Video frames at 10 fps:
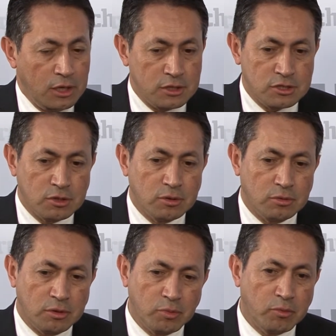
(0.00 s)
And so
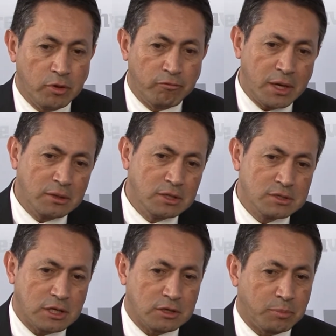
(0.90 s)
what we found is that the